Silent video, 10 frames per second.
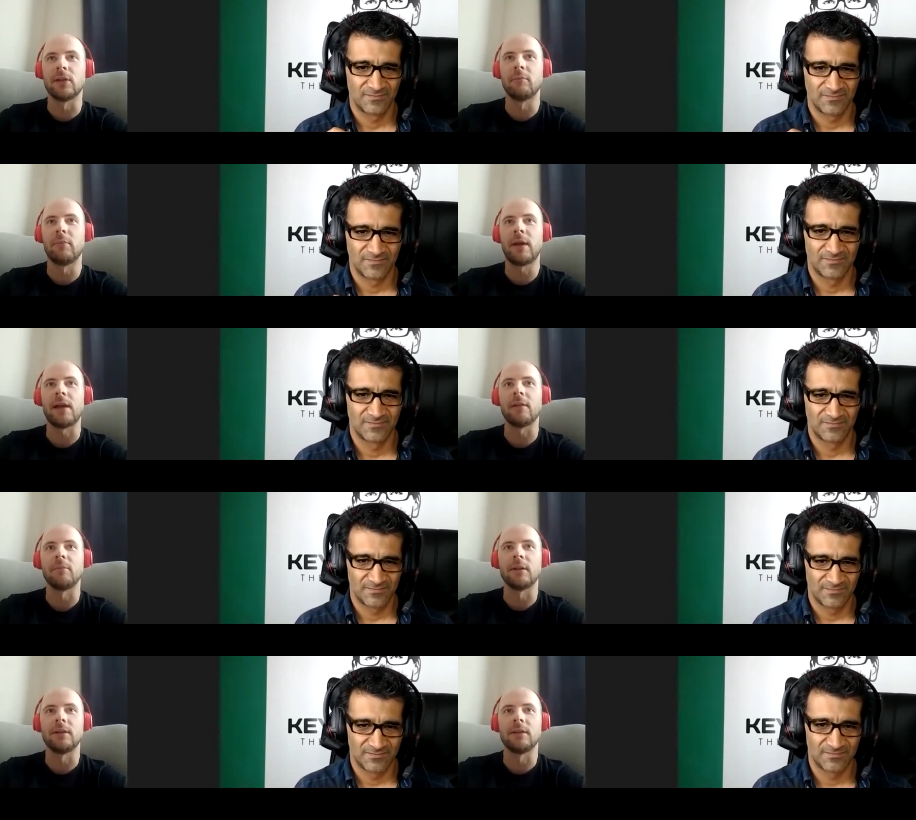Speaker 1: bad,
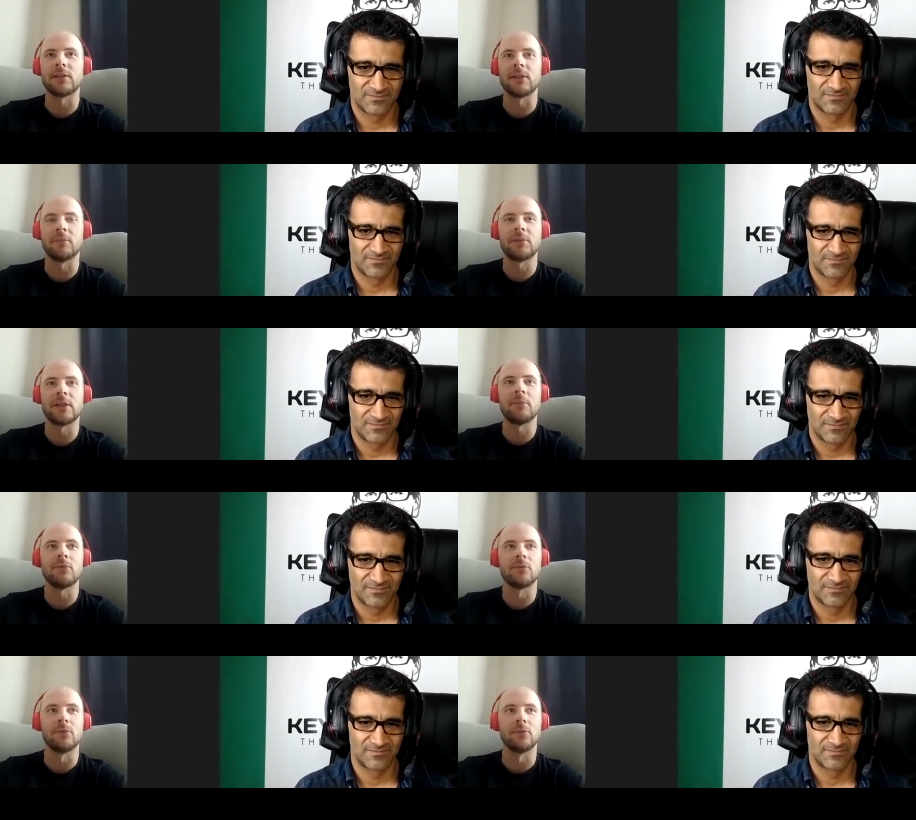but
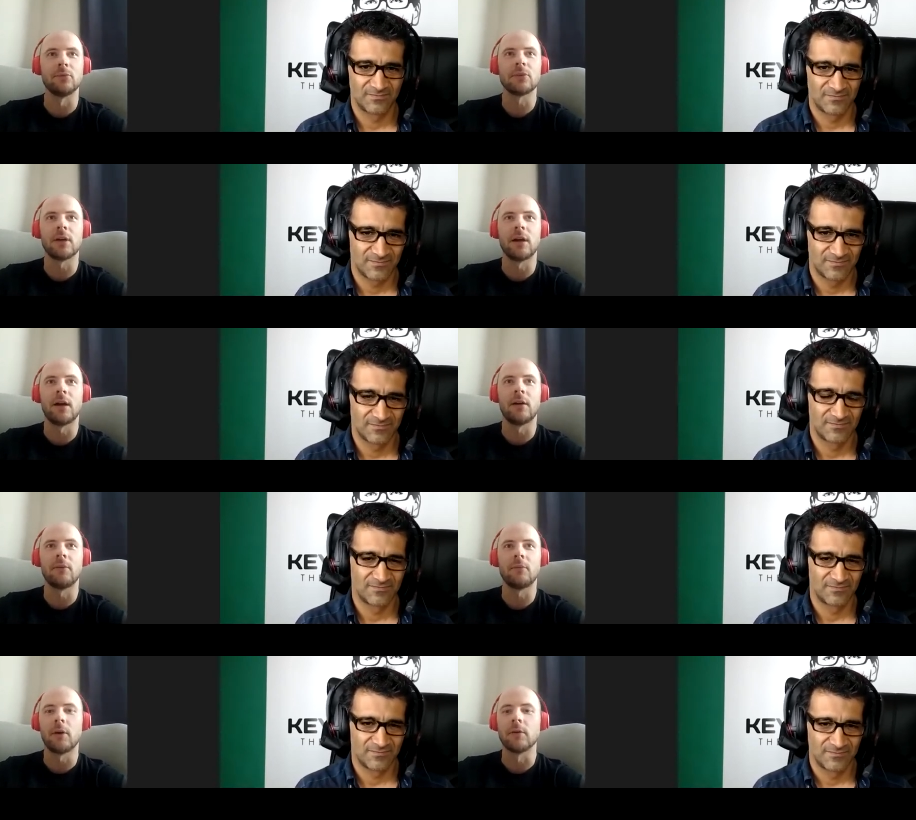sometimes rules are
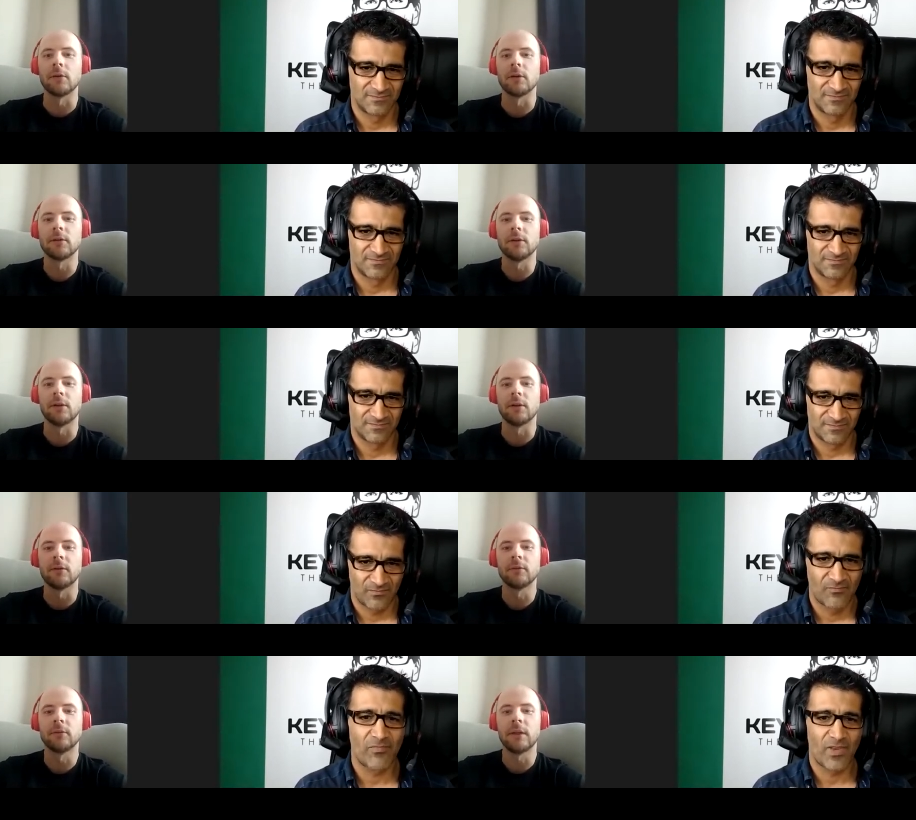wrong. You
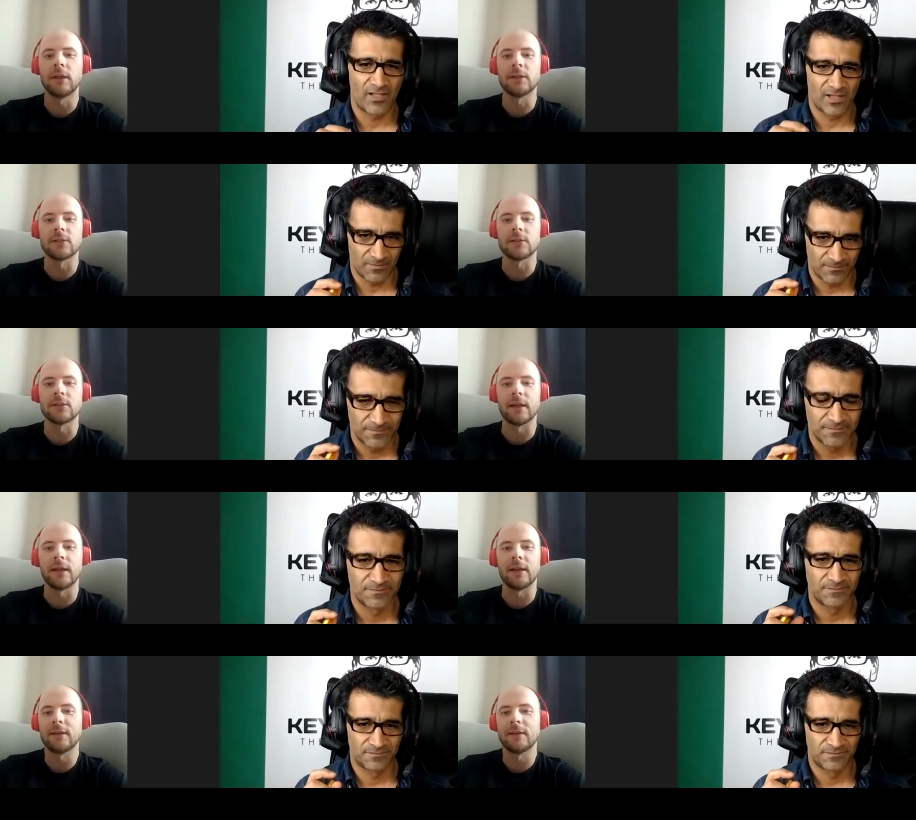know, it's yeah. like
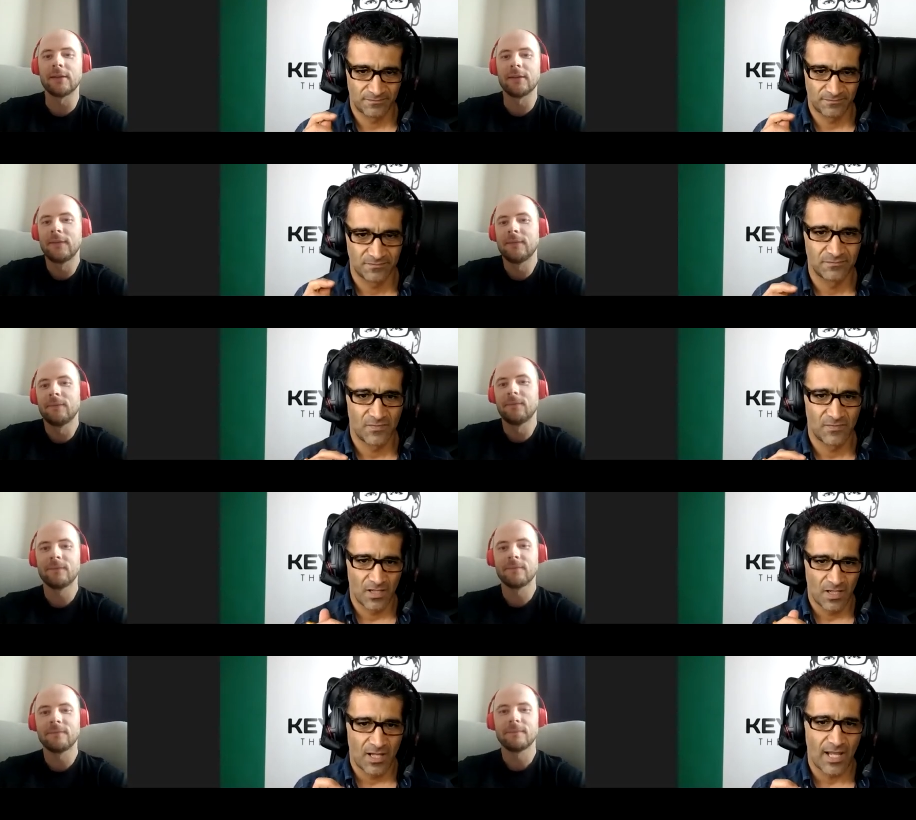
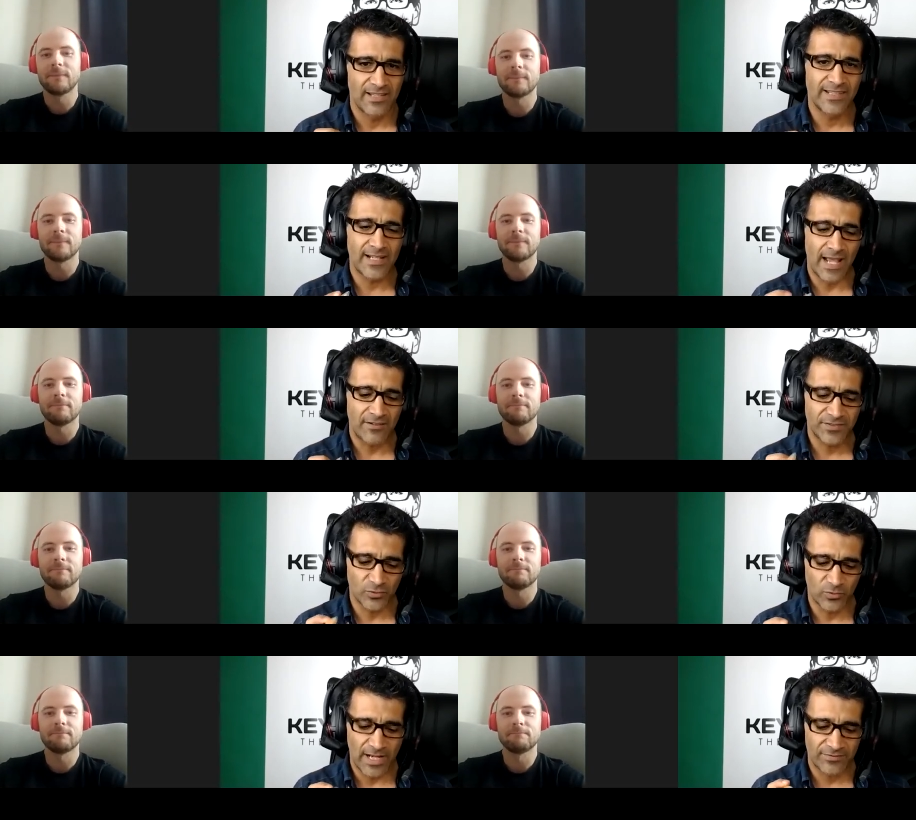
Speaker 2: and then
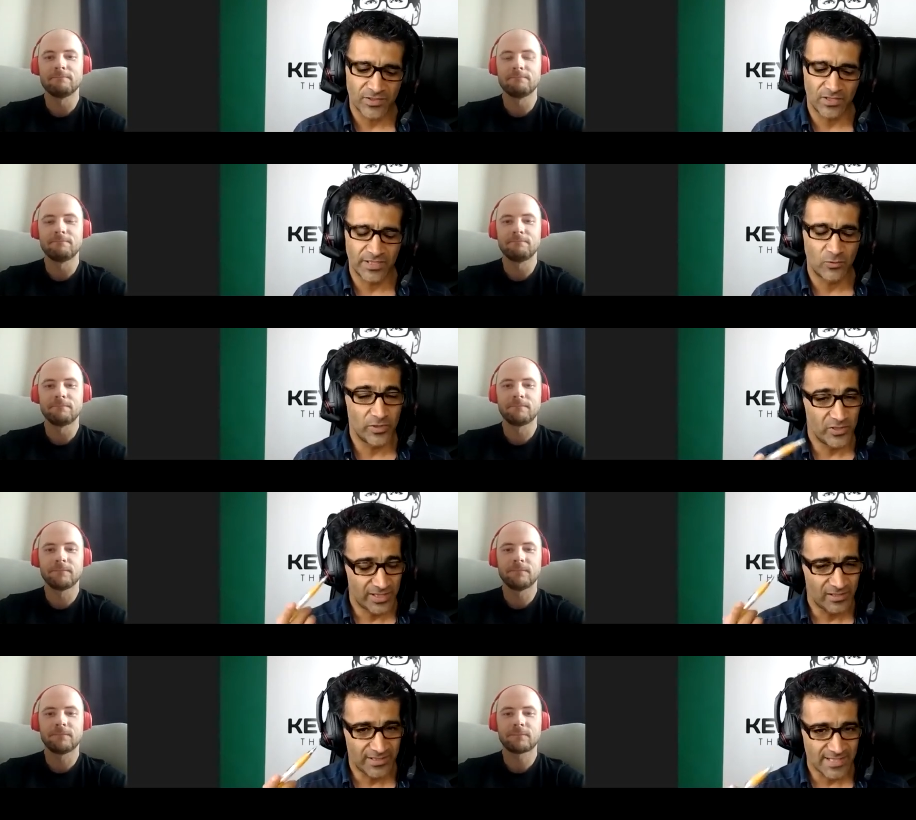after after all you know when you
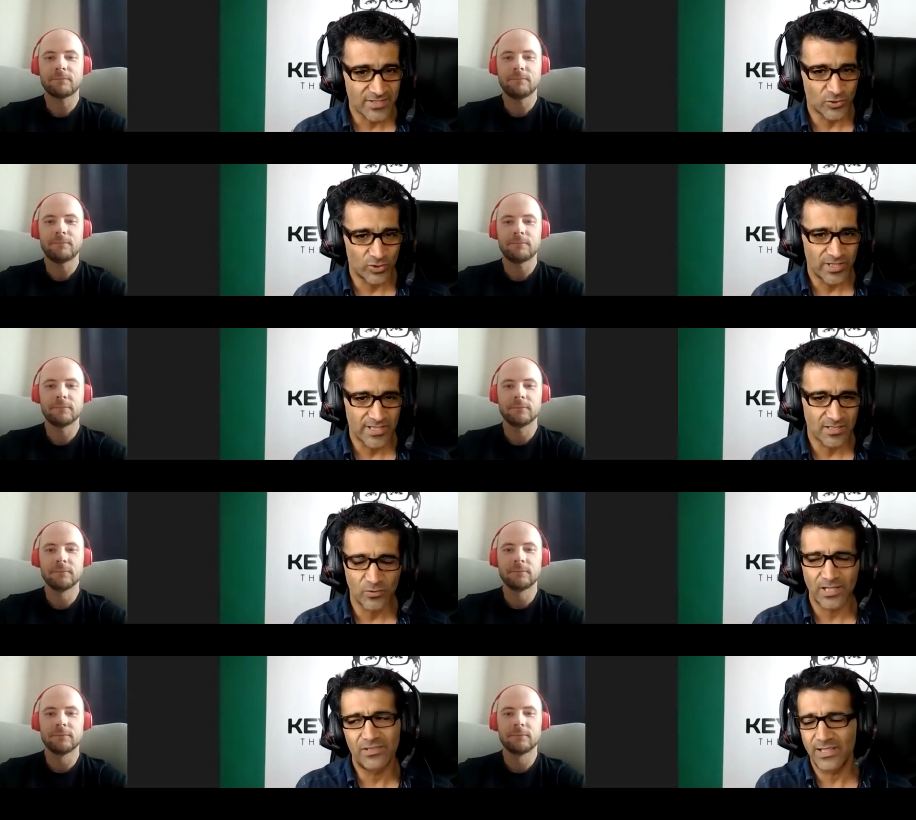hear these stories or
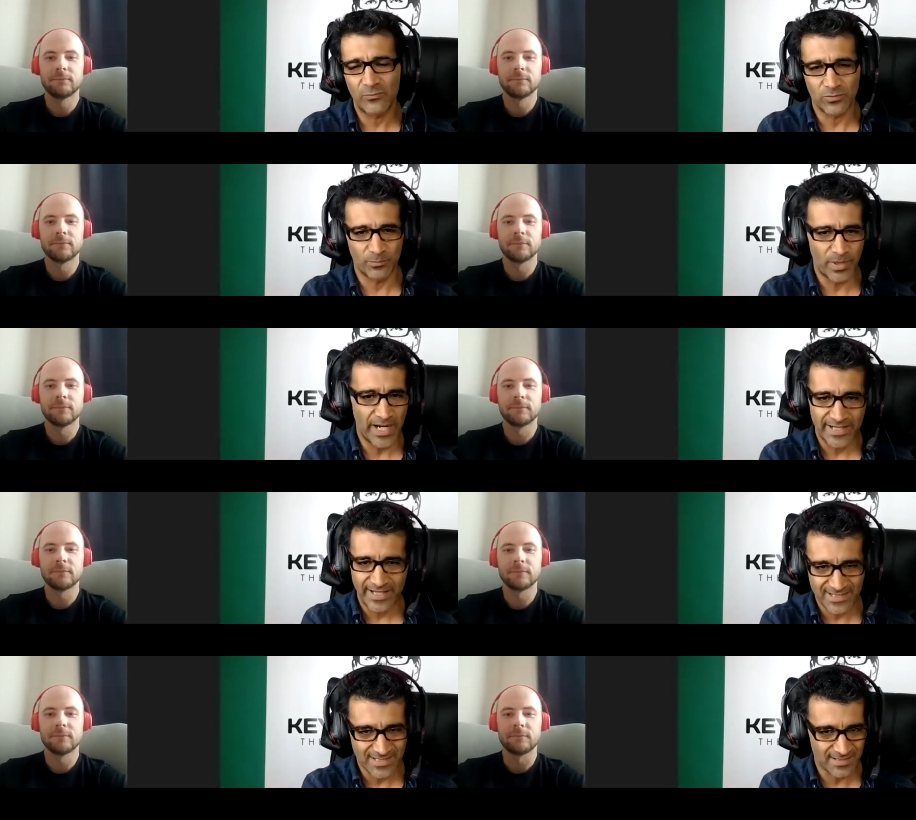whatever that
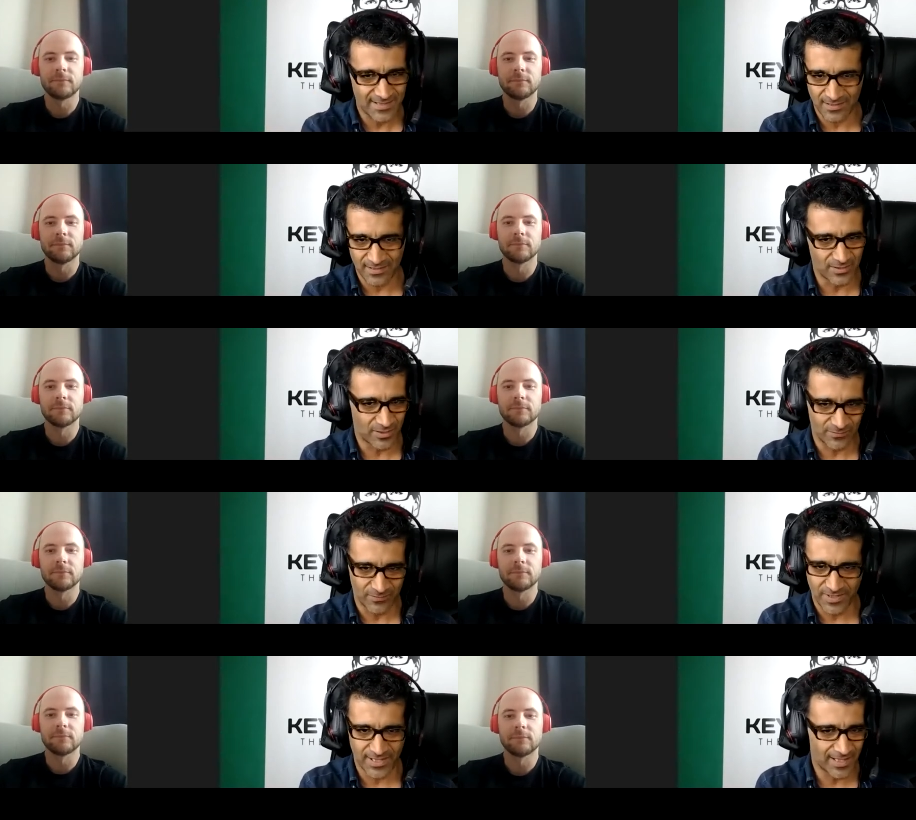binance you
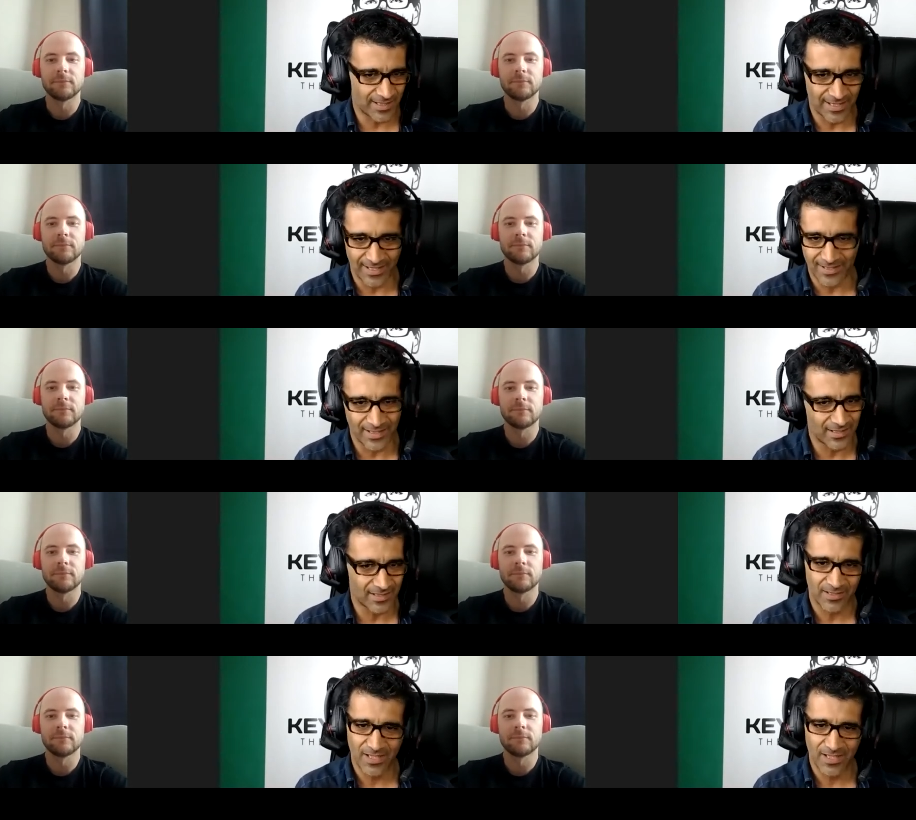know thing and uh,